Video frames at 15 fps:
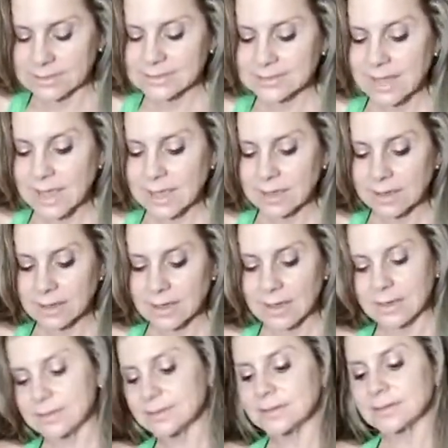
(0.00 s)
like,
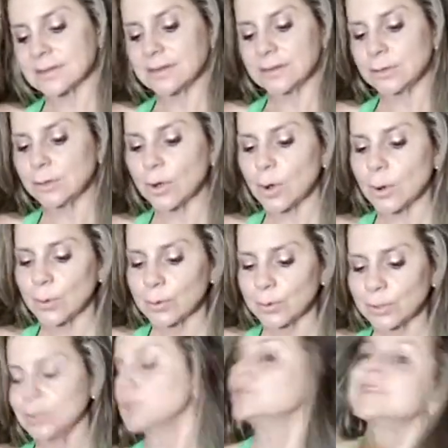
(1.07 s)
you know,
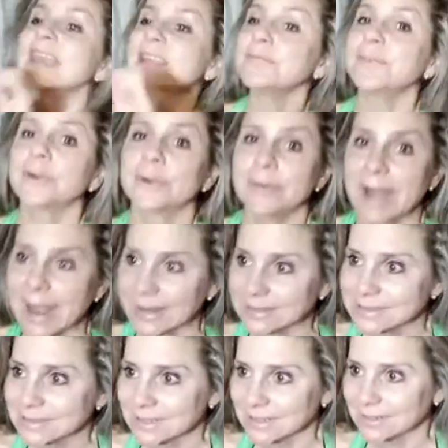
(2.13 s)
you take for
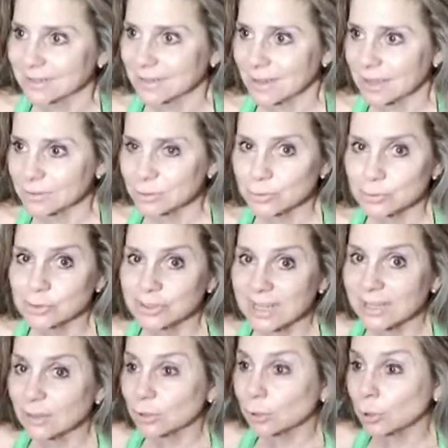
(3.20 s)
granted. You
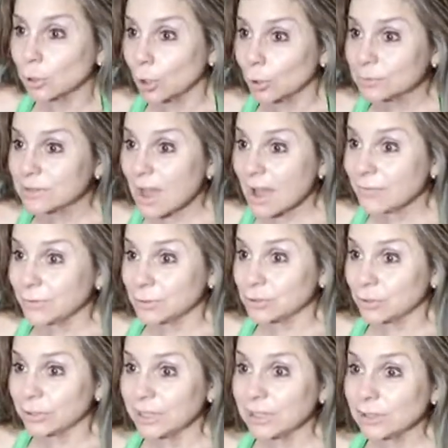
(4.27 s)
take your clothes off, your
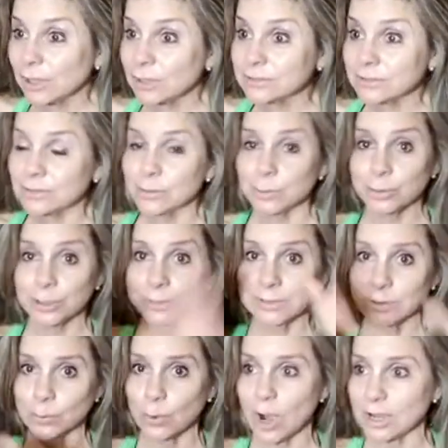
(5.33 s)
dirty clothes, and you put them in
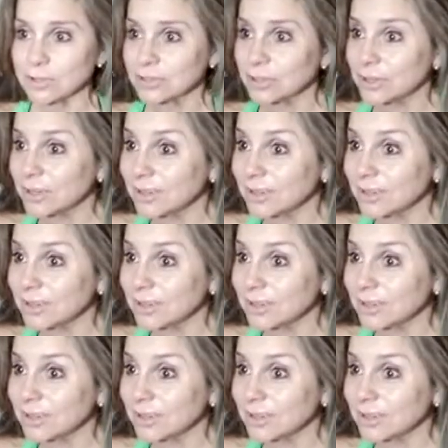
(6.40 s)
the washer.